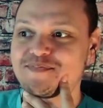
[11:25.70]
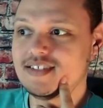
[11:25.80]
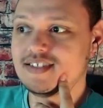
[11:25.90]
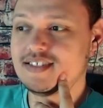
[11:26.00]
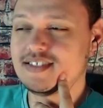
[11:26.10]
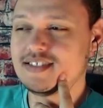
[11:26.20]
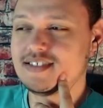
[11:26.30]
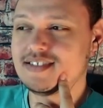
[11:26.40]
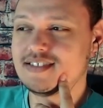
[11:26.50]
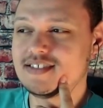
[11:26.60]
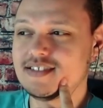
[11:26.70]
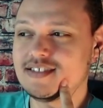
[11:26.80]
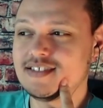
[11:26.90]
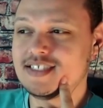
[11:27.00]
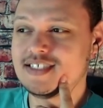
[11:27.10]

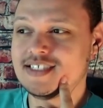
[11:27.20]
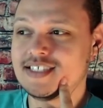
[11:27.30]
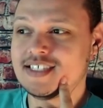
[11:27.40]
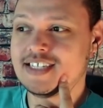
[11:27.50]
(no one is talking)